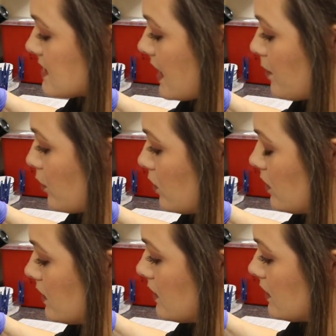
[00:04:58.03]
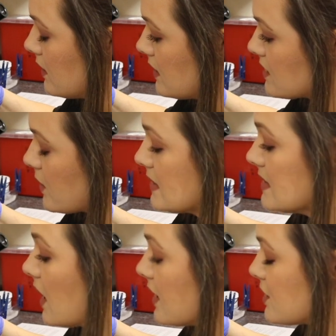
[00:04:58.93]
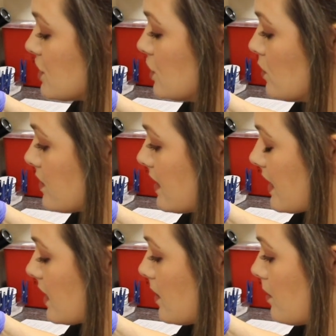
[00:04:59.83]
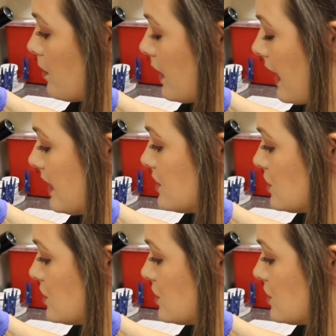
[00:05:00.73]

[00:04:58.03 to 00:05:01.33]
sample So it's not too thick, but I